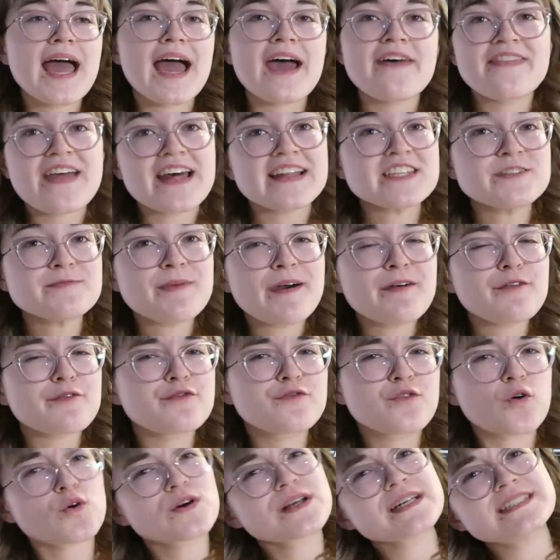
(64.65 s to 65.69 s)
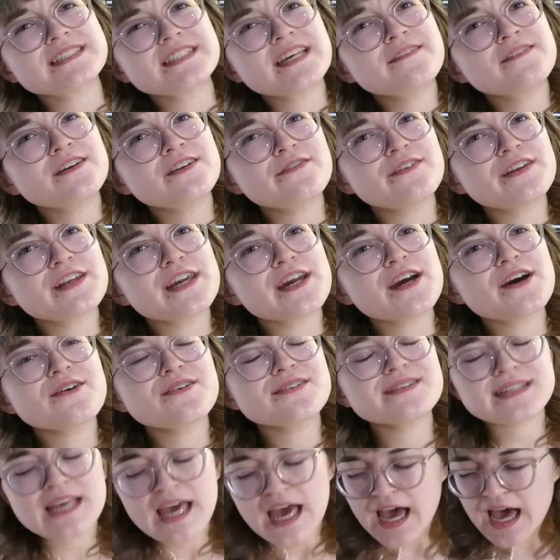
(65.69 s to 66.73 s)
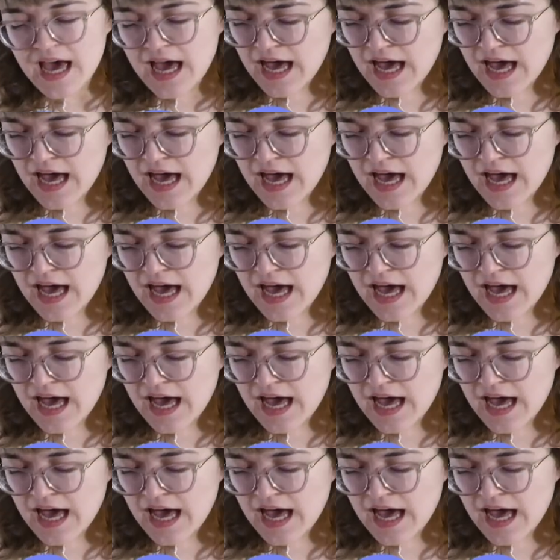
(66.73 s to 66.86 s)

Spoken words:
and that's about 47 videos.